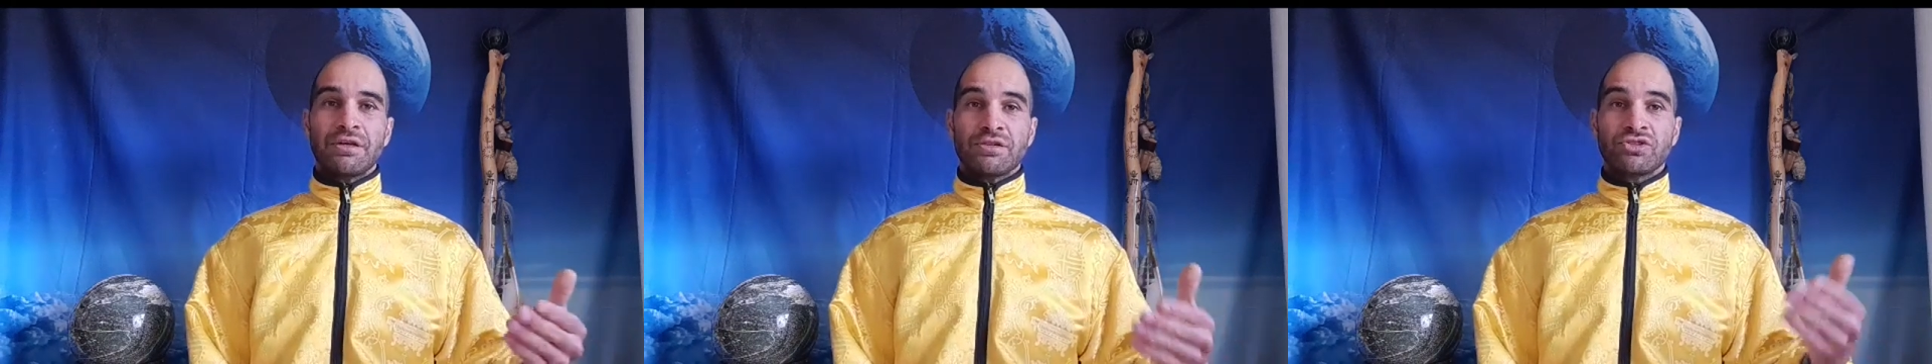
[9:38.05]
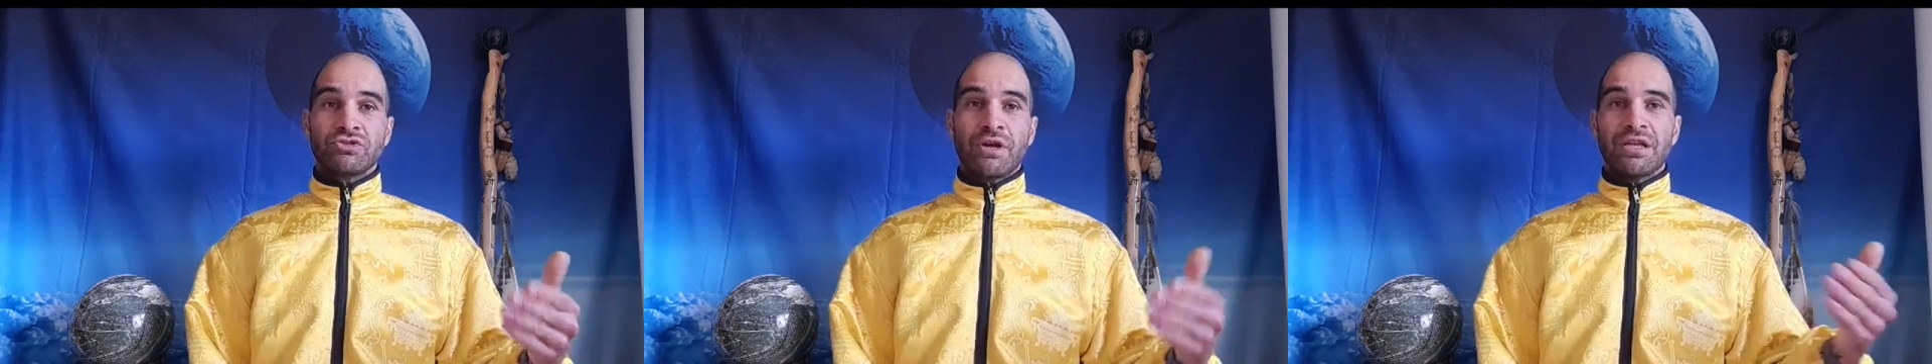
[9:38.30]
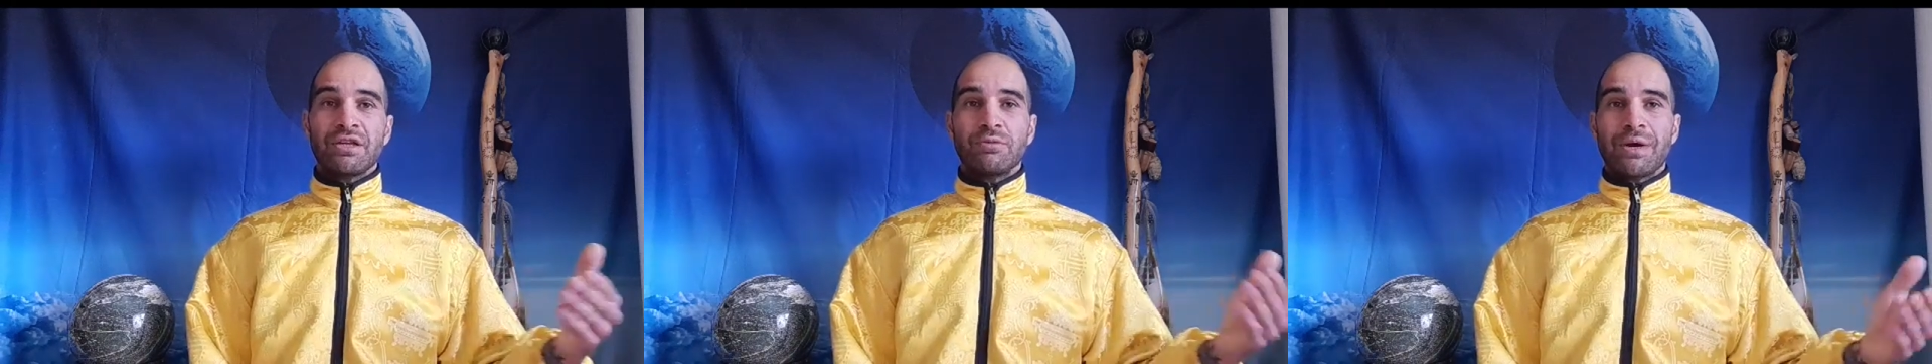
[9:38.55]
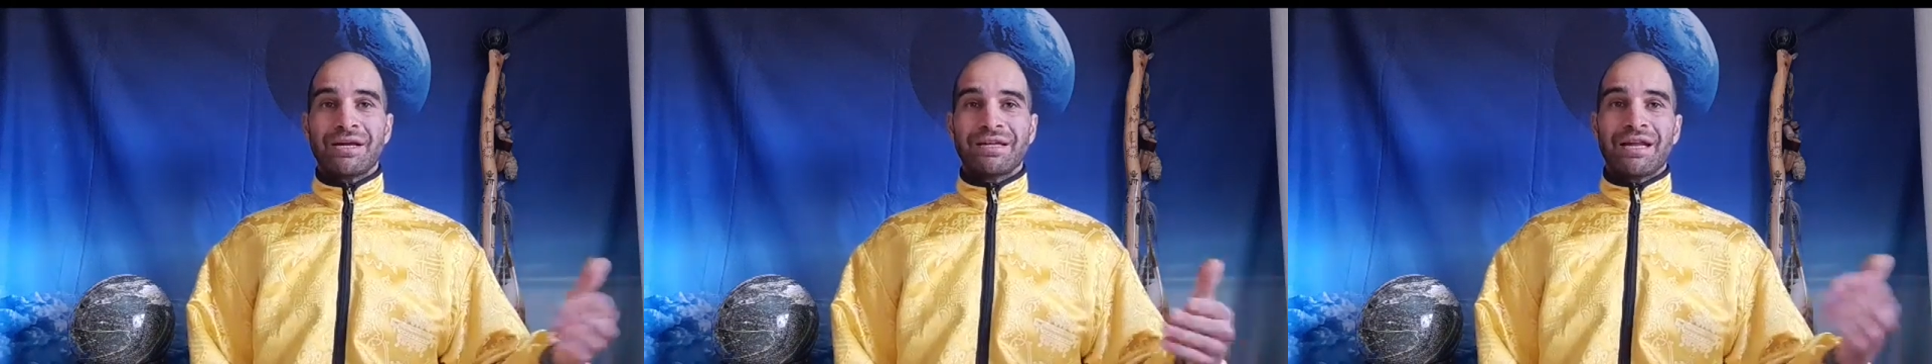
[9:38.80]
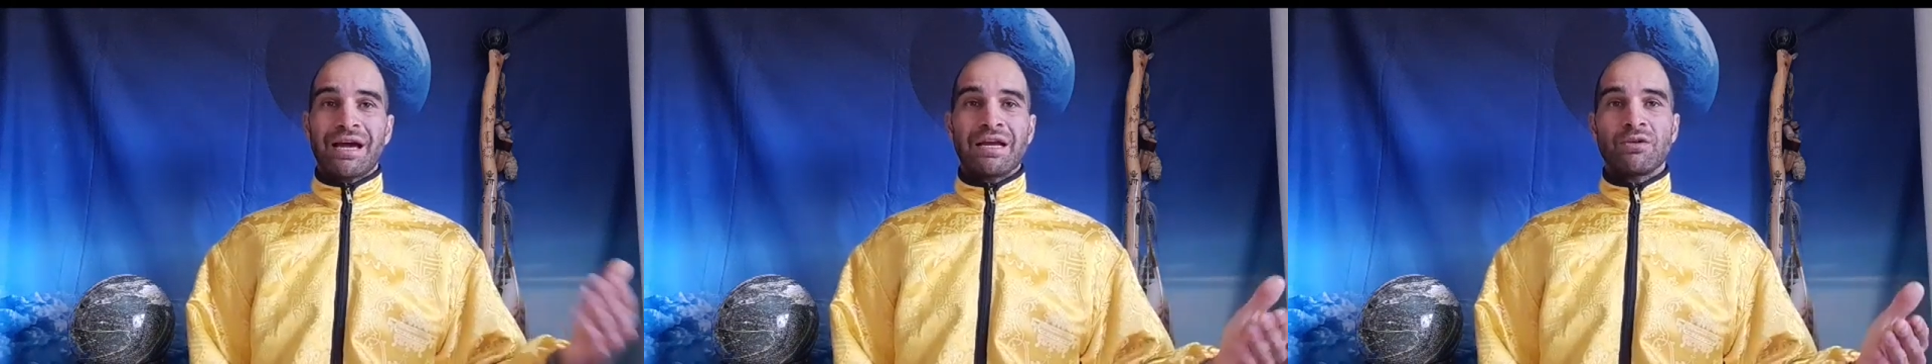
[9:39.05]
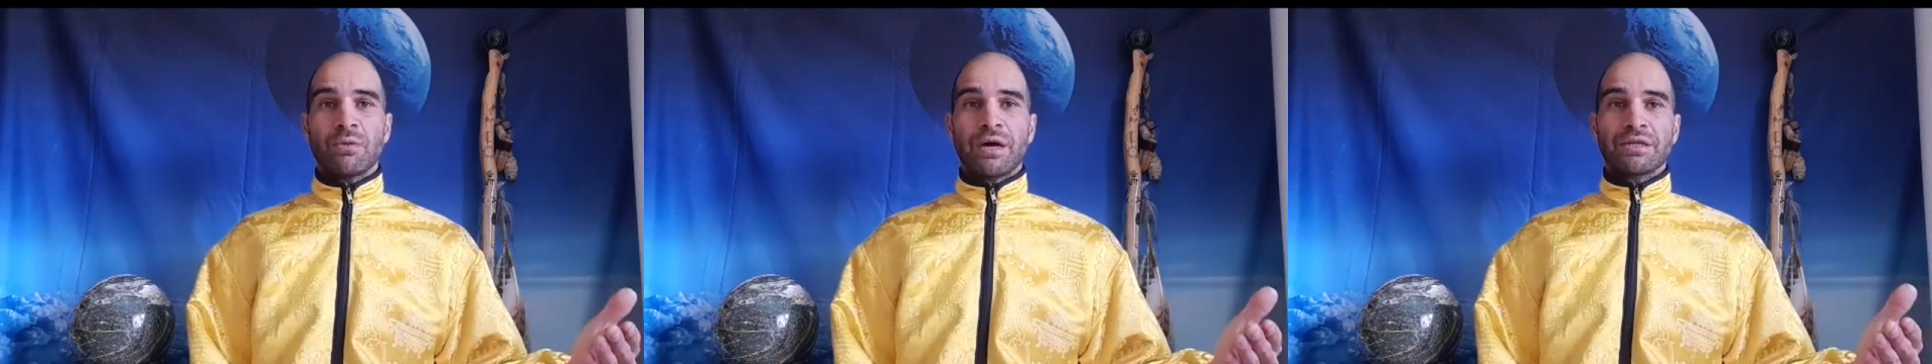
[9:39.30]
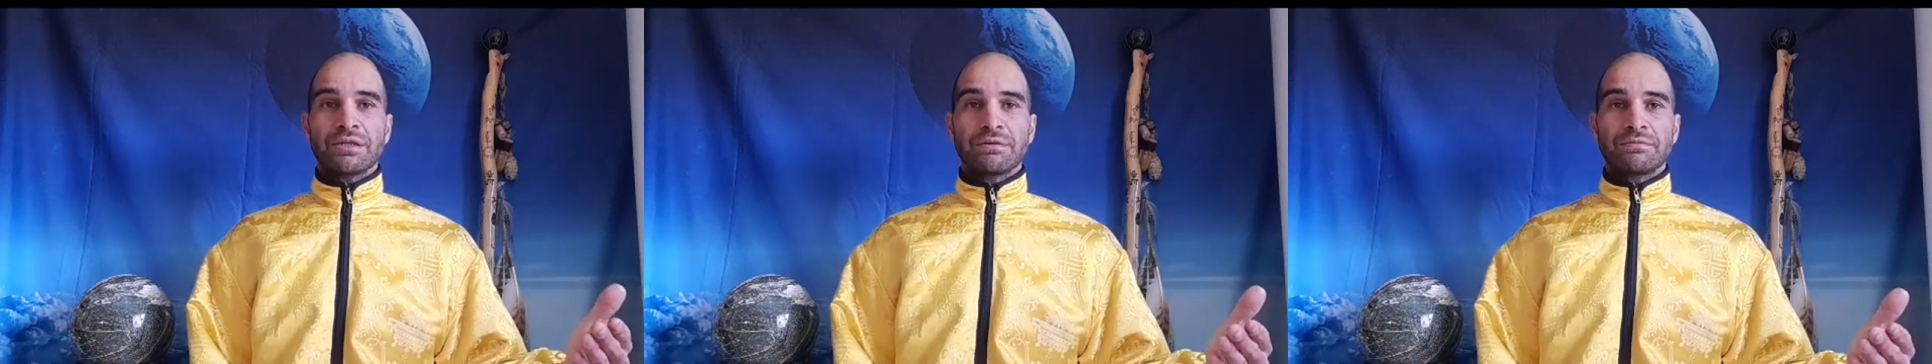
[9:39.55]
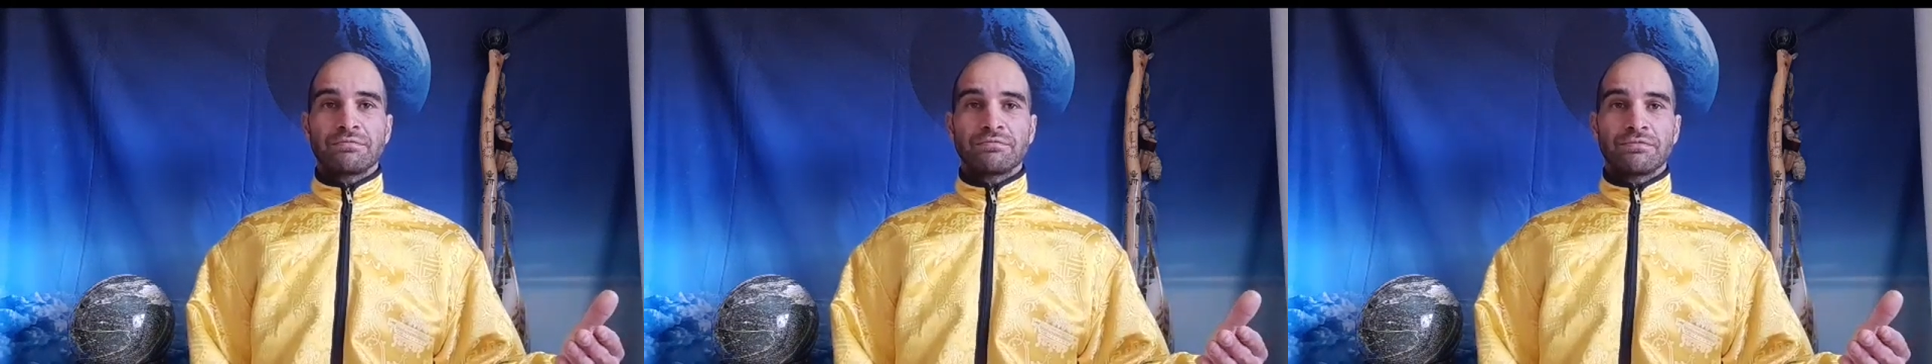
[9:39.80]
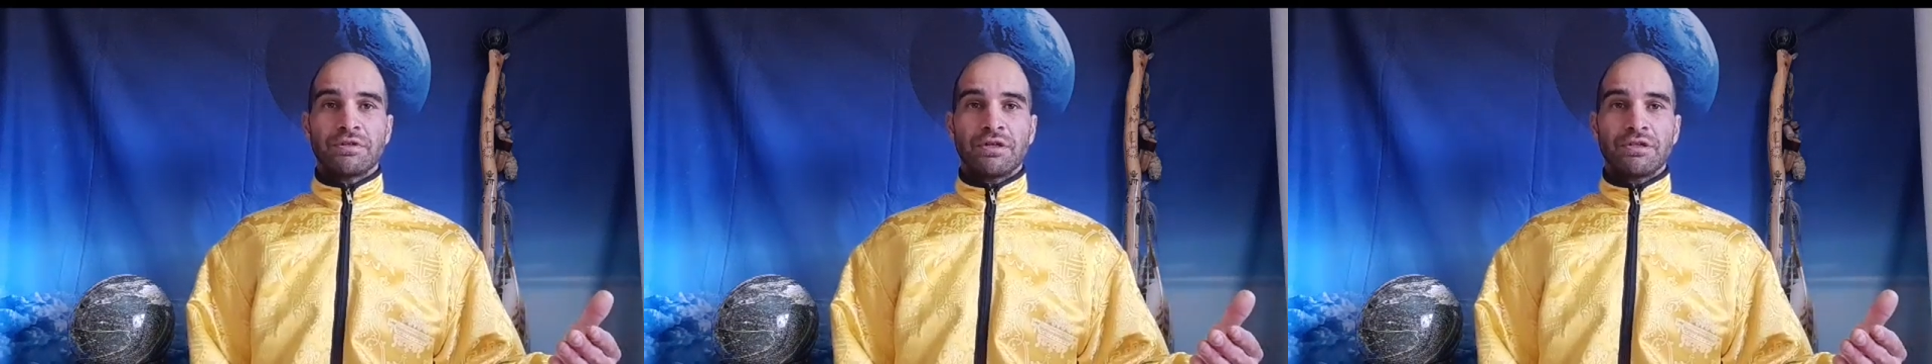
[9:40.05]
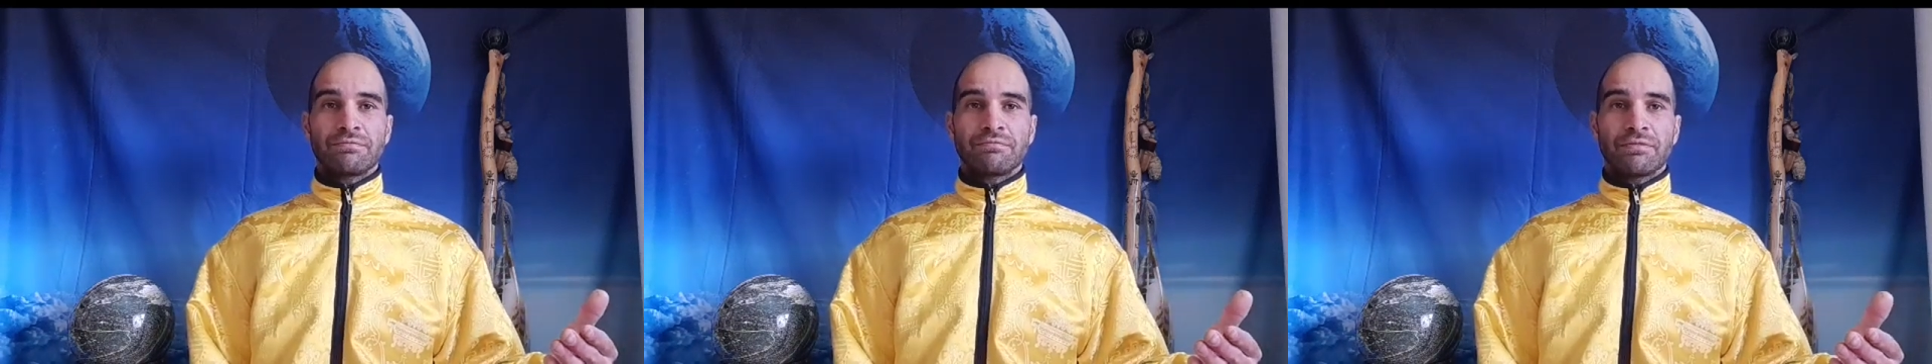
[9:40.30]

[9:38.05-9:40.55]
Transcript: Australia 1 and A1, right?